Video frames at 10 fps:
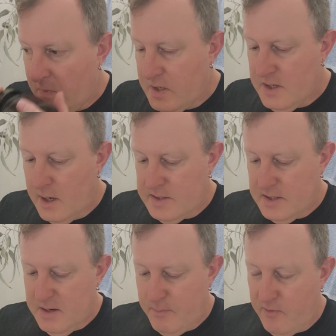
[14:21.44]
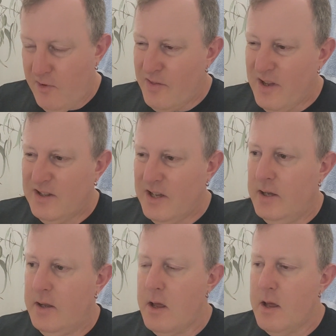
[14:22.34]
So as I said before, I think
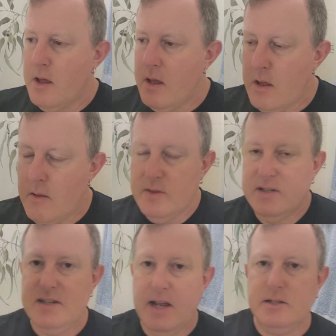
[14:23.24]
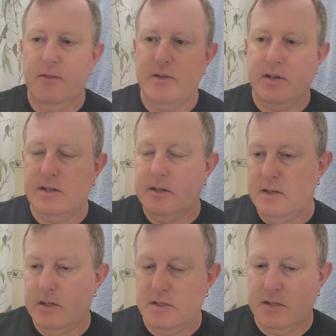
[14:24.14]
the scent of the
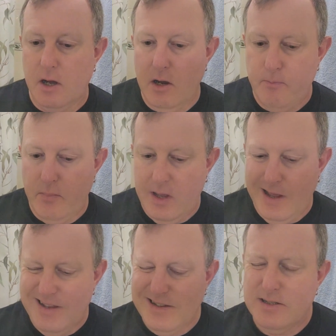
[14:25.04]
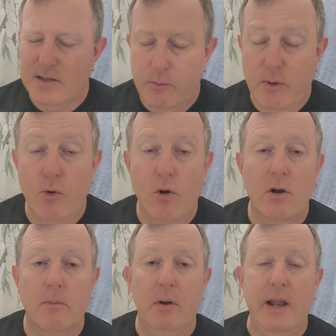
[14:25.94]
soap is a little bit more
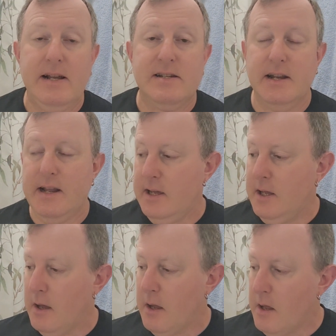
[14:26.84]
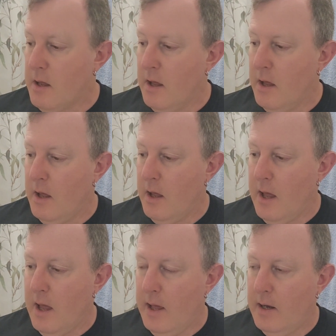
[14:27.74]
complexity
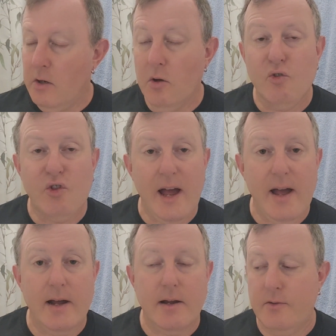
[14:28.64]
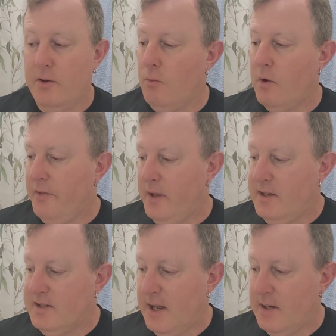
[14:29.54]
and a little darker than what the
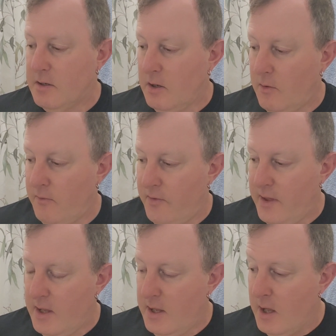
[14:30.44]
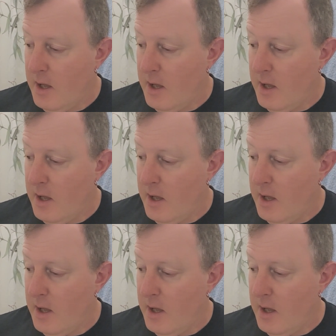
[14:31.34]
scent of the